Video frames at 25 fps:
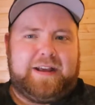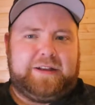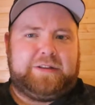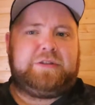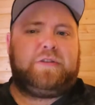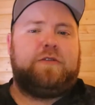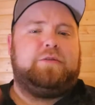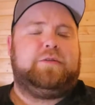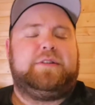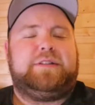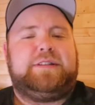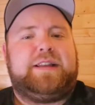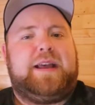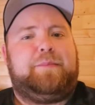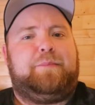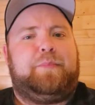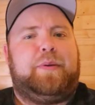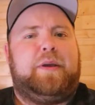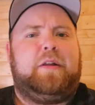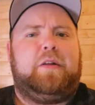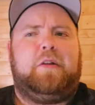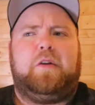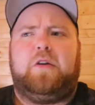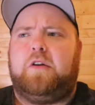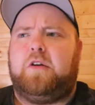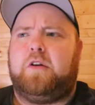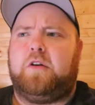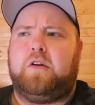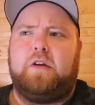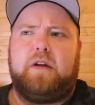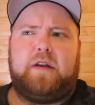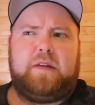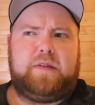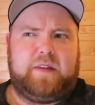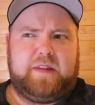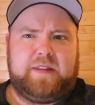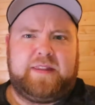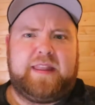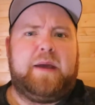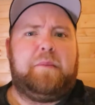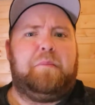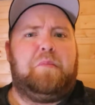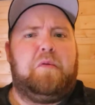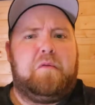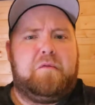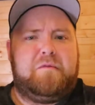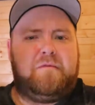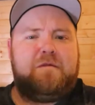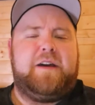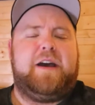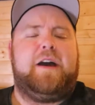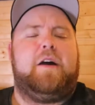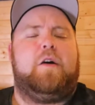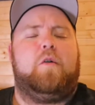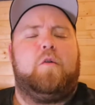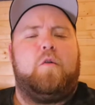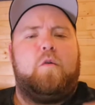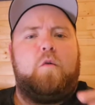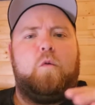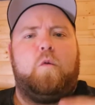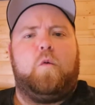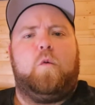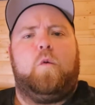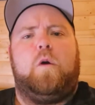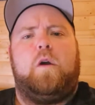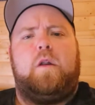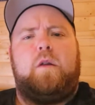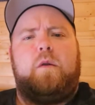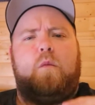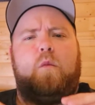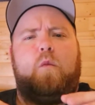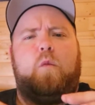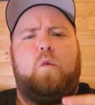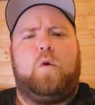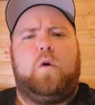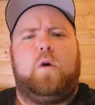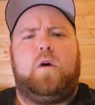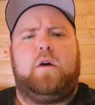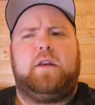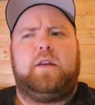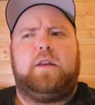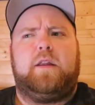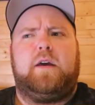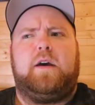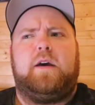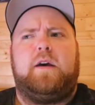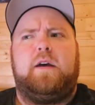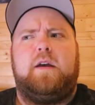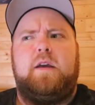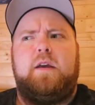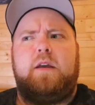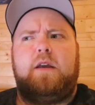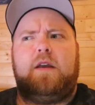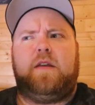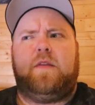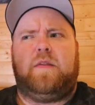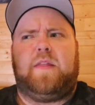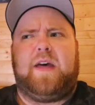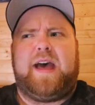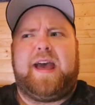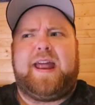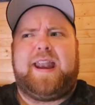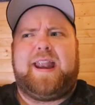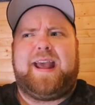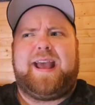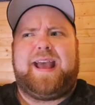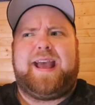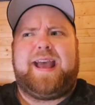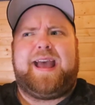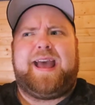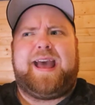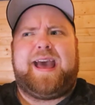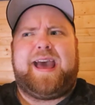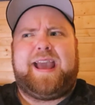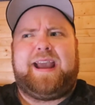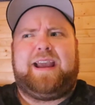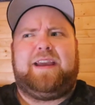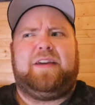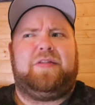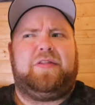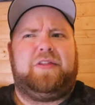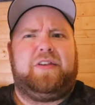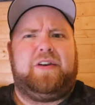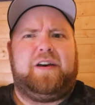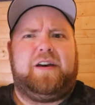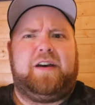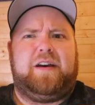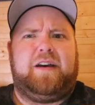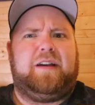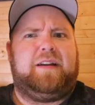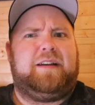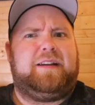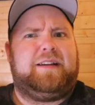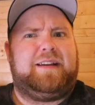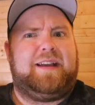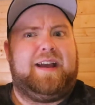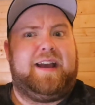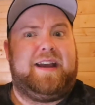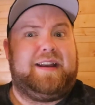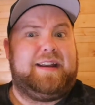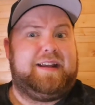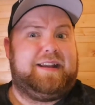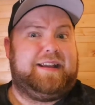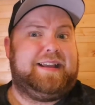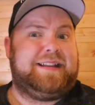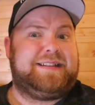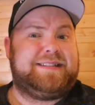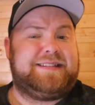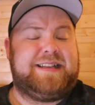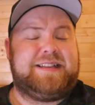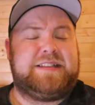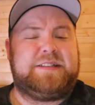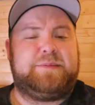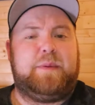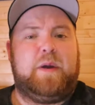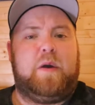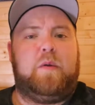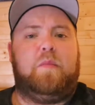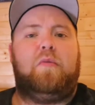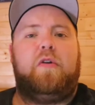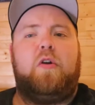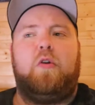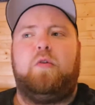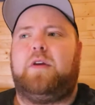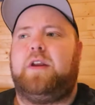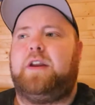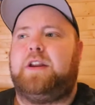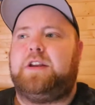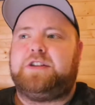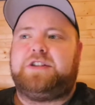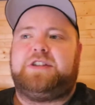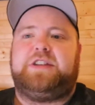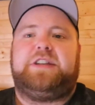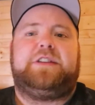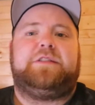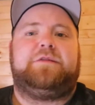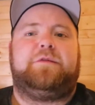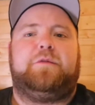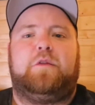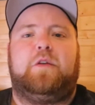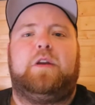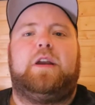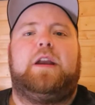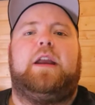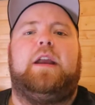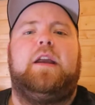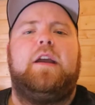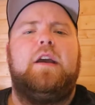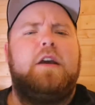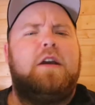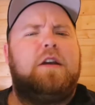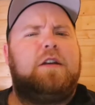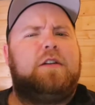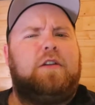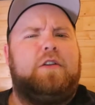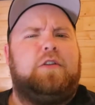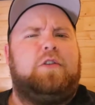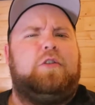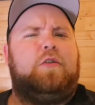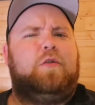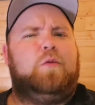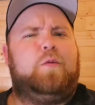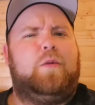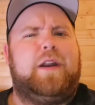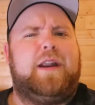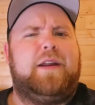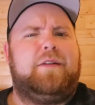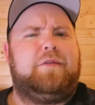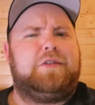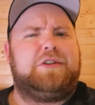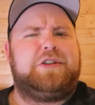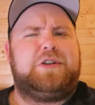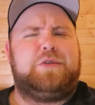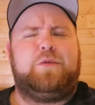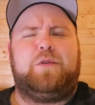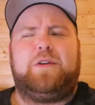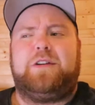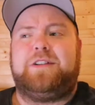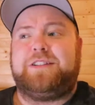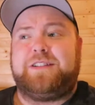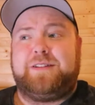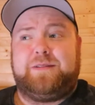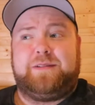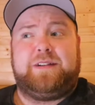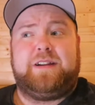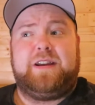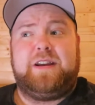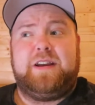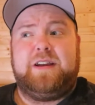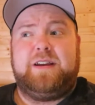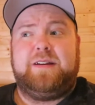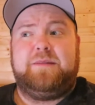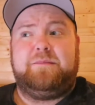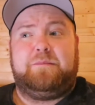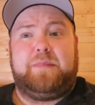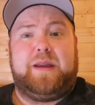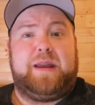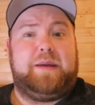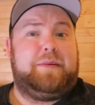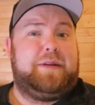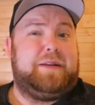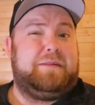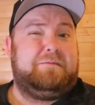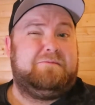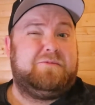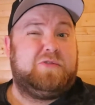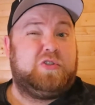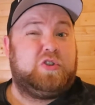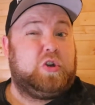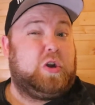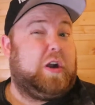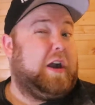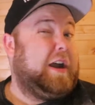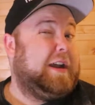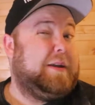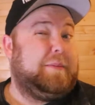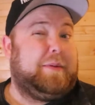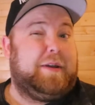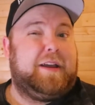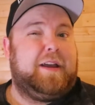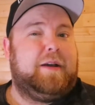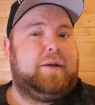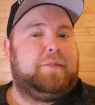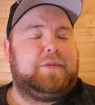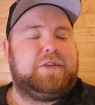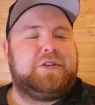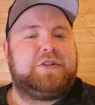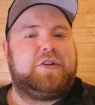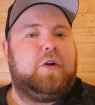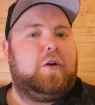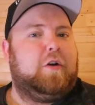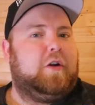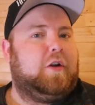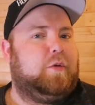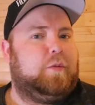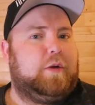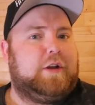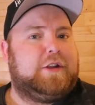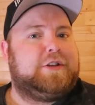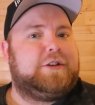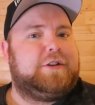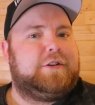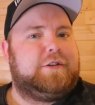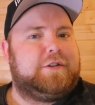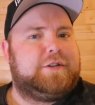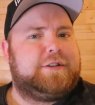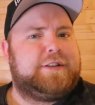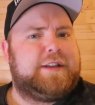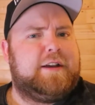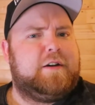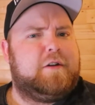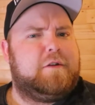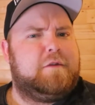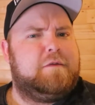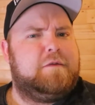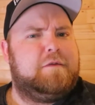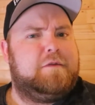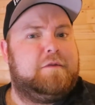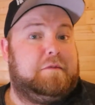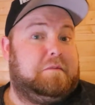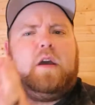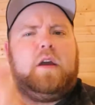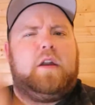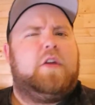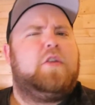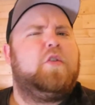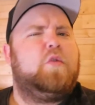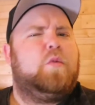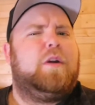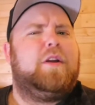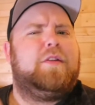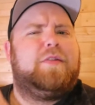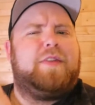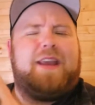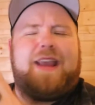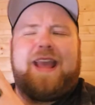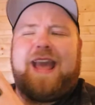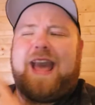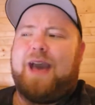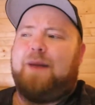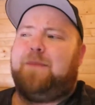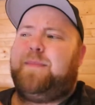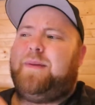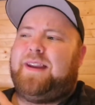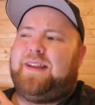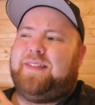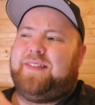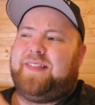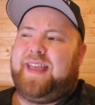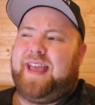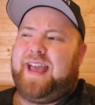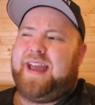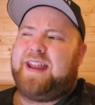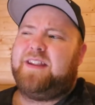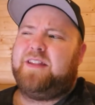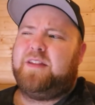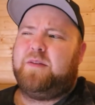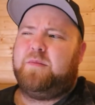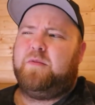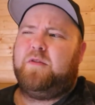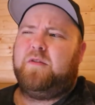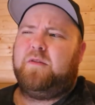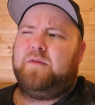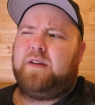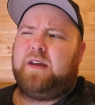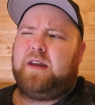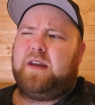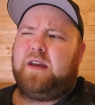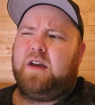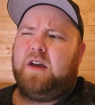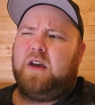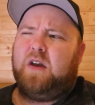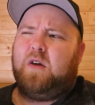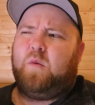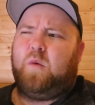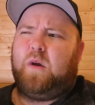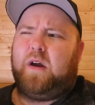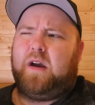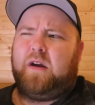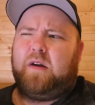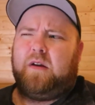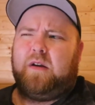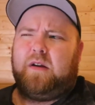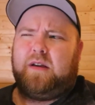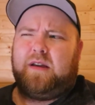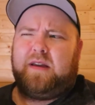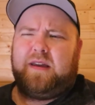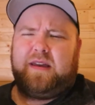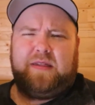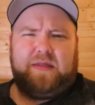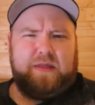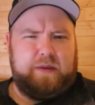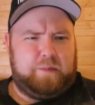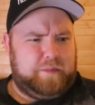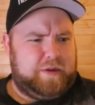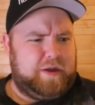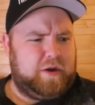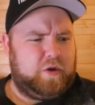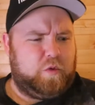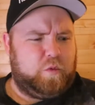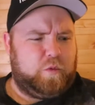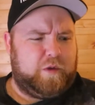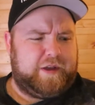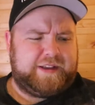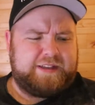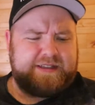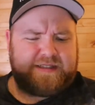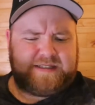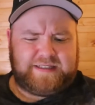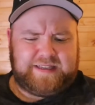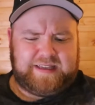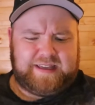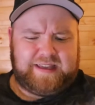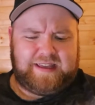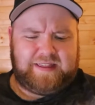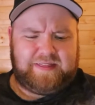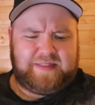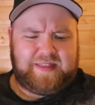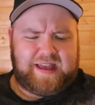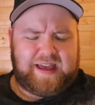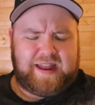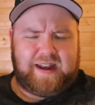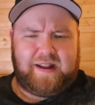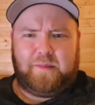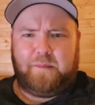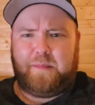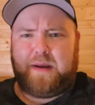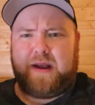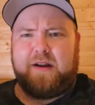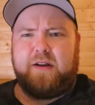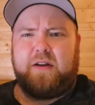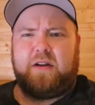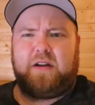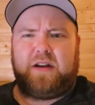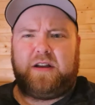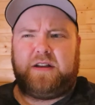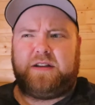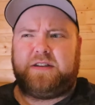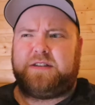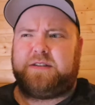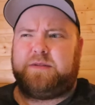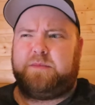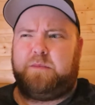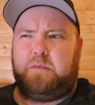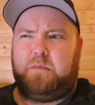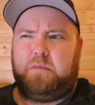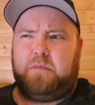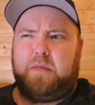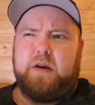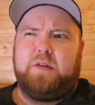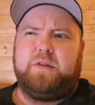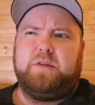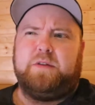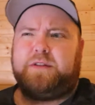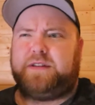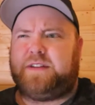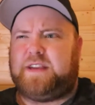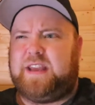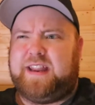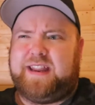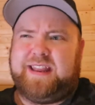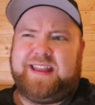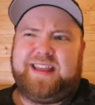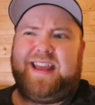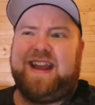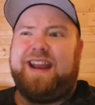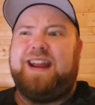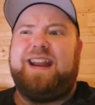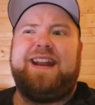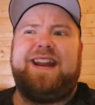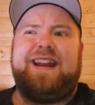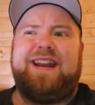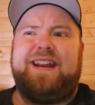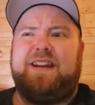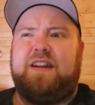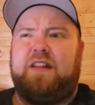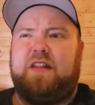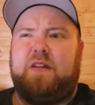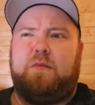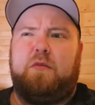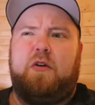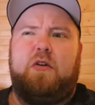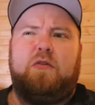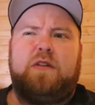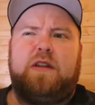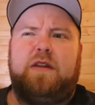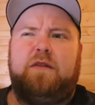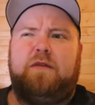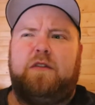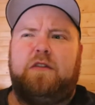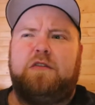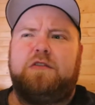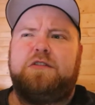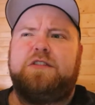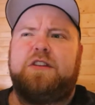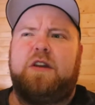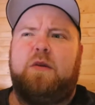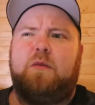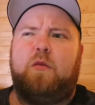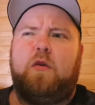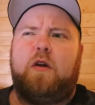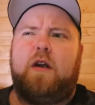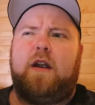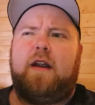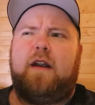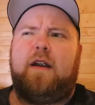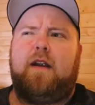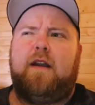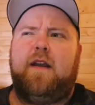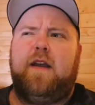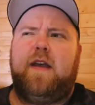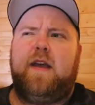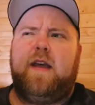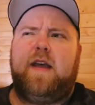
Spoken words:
as soon as that pillar and the temple fell on Wanda, that Agatha kind of gets that spell broken and she's free to do whatever she wants and maybe try to become the Scarlet Witch in herself? Another weird thing happened at the end of the movie, where in the middle we see that America's mothers get yeeted into the multiverse somewhere,